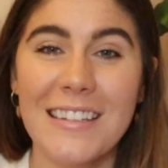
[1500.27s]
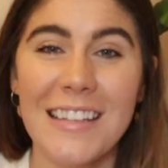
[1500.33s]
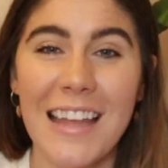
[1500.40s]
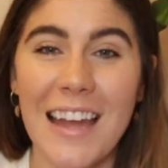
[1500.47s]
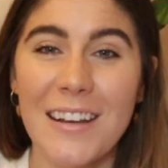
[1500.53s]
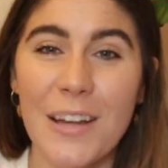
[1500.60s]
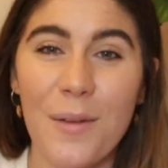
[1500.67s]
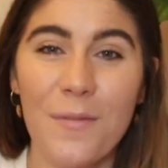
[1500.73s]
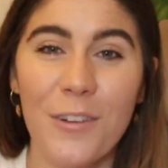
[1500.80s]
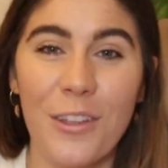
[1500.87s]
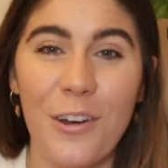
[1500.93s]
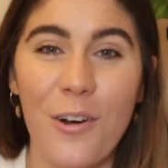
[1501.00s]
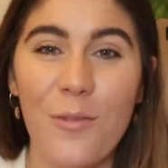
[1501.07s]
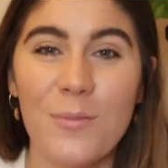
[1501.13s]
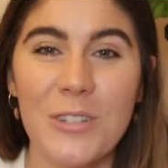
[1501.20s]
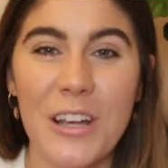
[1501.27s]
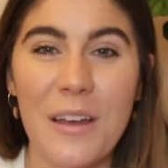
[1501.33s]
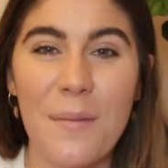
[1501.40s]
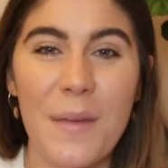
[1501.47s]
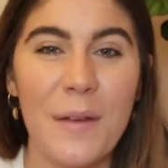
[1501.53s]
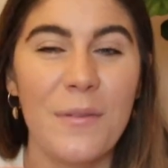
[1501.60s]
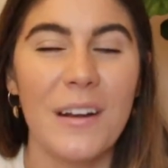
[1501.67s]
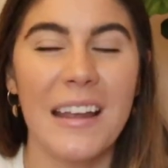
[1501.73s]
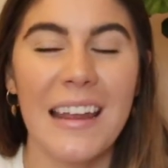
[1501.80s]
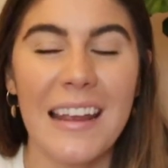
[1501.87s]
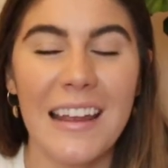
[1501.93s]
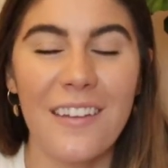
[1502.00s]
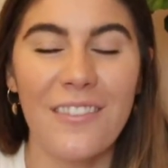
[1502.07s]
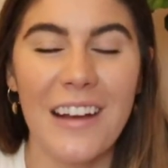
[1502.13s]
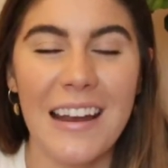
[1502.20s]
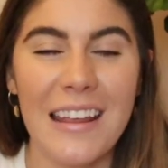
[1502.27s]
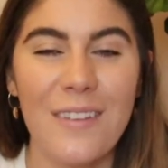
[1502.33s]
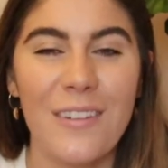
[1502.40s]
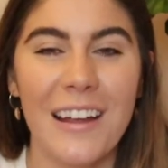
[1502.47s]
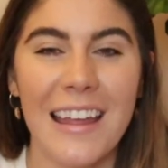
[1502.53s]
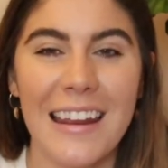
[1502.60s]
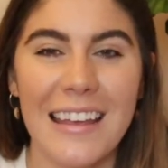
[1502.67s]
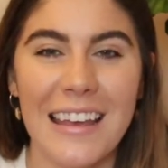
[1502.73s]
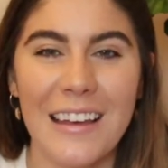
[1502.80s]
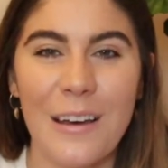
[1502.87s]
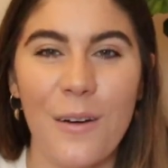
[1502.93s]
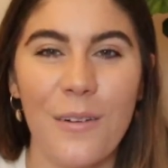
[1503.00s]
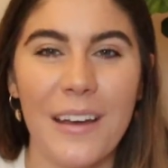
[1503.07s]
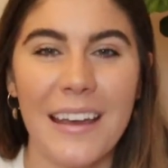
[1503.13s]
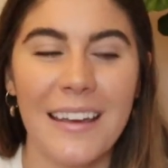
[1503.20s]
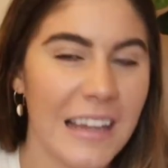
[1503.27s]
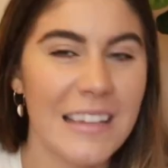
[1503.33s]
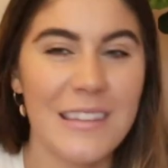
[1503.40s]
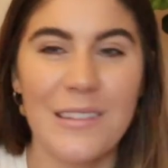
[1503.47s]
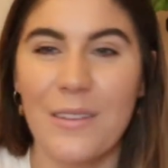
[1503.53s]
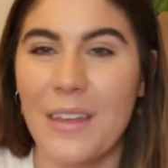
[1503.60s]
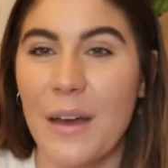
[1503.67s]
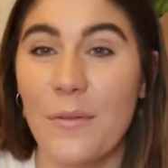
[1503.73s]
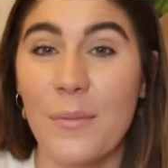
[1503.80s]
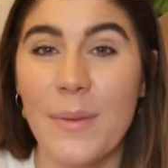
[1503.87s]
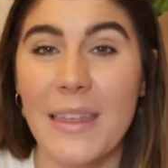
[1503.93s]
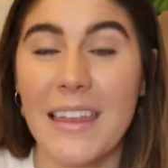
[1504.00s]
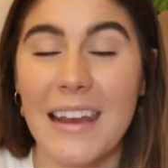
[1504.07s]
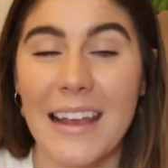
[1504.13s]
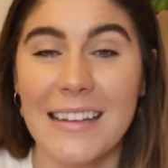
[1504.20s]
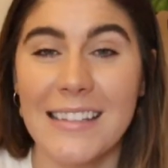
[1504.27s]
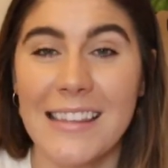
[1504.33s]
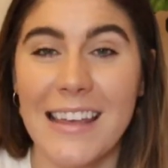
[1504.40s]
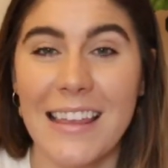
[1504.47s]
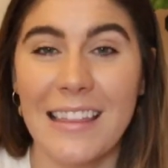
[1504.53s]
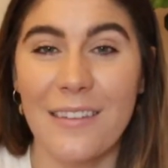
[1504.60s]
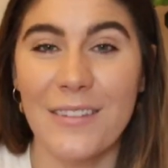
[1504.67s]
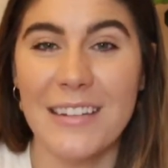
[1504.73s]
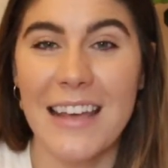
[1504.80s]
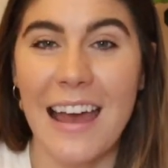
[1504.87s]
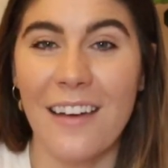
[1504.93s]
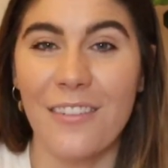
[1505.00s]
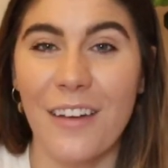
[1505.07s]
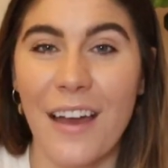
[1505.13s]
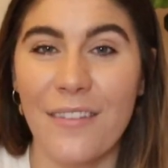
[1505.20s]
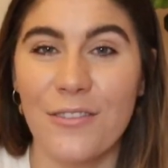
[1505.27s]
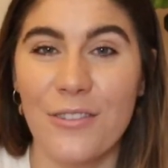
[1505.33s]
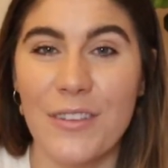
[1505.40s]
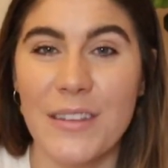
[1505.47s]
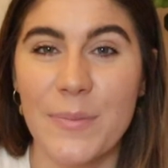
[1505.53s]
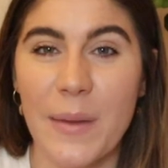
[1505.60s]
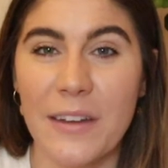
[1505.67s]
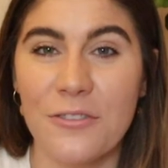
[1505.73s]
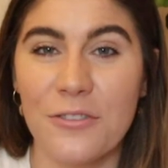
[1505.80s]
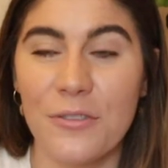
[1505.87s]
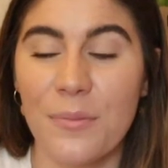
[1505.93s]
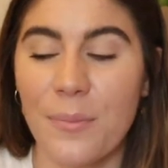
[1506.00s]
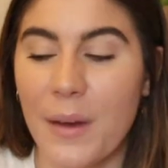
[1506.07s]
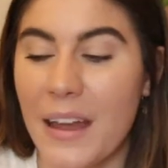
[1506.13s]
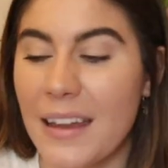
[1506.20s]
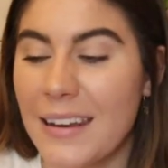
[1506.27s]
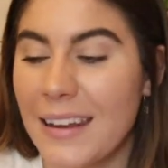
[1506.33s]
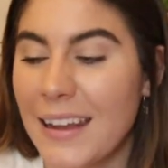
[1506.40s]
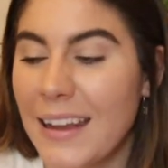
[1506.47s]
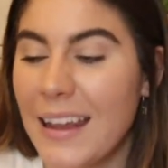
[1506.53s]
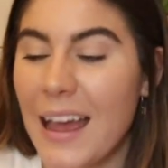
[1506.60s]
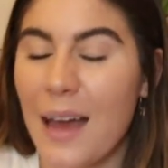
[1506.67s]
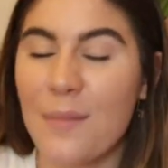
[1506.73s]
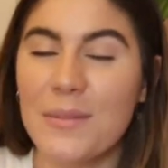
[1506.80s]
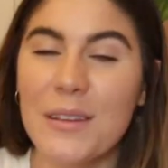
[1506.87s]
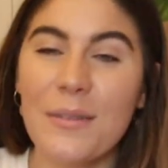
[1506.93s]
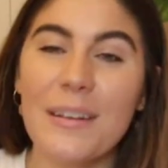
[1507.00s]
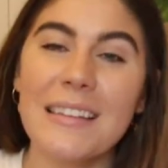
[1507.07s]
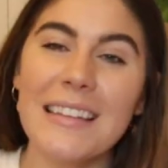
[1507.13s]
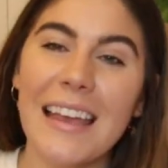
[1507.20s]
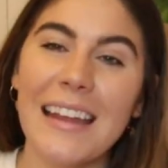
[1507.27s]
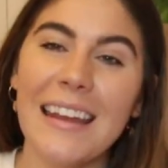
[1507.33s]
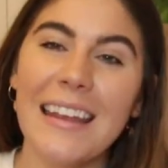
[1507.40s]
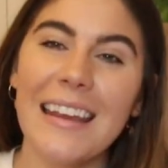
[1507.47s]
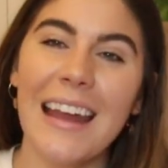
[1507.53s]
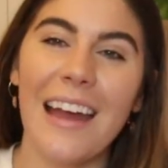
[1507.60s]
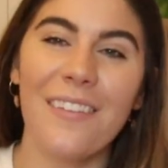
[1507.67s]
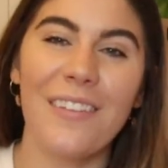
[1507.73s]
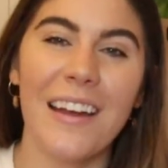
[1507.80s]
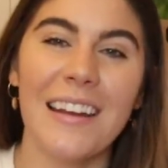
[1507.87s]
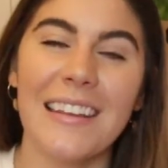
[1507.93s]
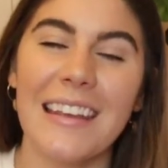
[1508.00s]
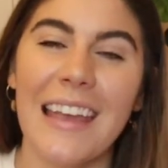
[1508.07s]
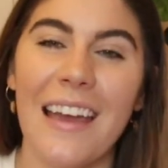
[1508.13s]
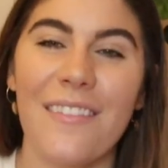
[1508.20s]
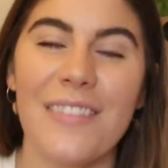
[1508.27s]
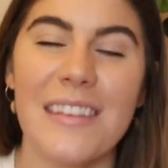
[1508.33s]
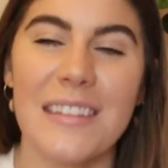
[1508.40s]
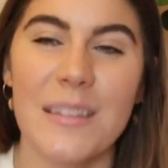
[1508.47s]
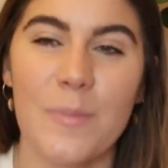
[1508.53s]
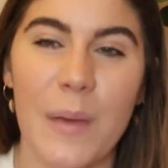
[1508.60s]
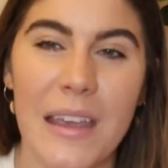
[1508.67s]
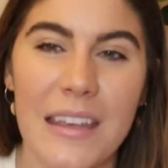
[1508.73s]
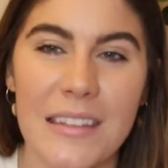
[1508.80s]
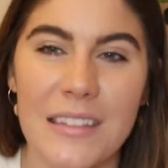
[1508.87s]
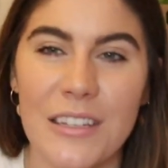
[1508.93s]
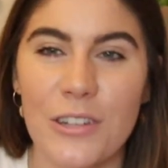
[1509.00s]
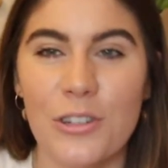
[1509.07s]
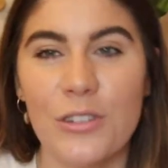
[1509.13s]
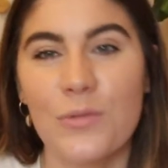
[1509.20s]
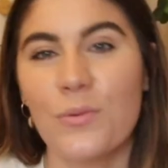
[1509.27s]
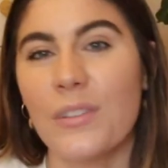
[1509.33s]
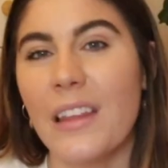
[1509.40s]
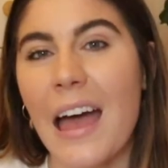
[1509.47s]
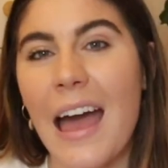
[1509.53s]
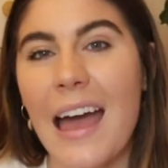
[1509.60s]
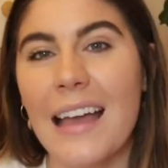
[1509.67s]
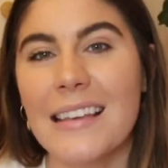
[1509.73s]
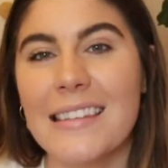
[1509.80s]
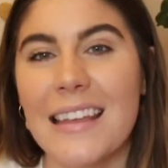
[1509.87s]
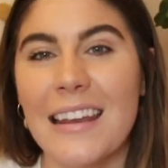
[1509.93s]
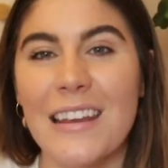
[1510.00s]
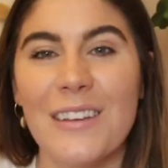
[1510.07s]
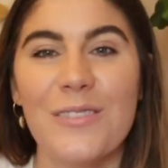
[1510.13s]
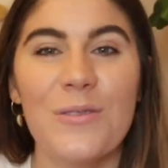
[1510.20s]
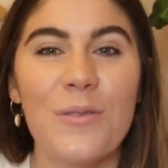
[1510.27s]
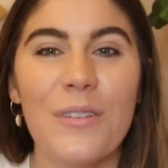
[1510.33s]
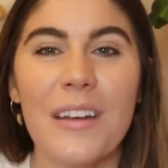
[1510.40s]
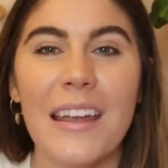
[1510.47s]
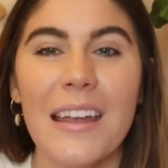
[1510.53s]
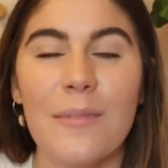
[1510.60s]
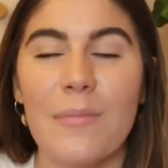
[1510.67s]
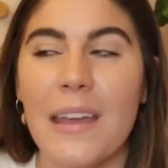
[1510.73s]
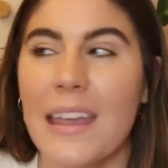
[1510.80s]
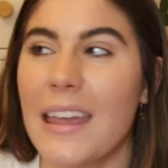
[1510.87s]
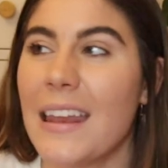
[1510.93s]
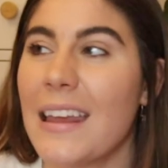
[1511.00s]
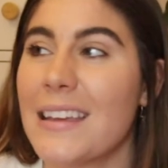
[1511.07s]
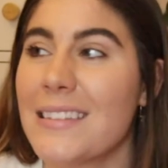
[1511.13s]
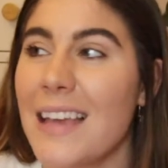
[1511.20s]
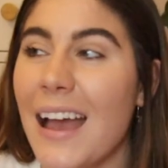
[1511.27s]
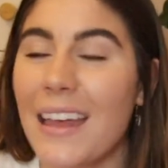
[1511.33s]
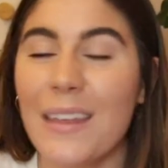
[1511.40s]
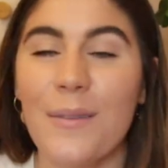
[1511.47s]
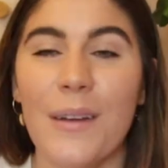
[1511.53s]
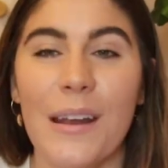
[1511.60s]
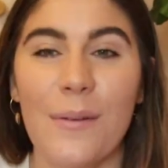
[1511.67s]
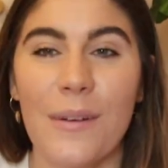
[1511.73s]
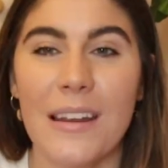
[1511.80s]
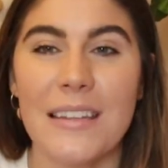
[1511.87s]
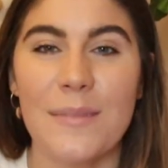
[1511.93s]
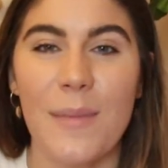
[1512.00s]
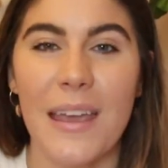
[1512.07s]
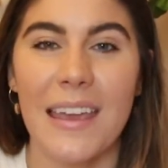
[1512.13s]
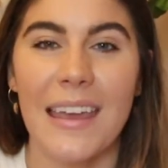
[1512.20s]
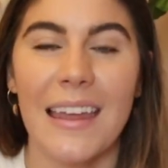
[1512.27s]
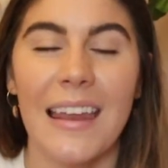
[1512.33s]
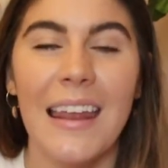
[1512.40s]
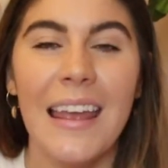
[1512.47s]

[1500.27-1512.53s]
lined up for the home gym and we're getting it ready, we're getting it going. So that will be the next thing that we tackle after this bedroom. But I'm so excited. I finally have this space to just relax and enjoy and make it exactly what I wanted to make it.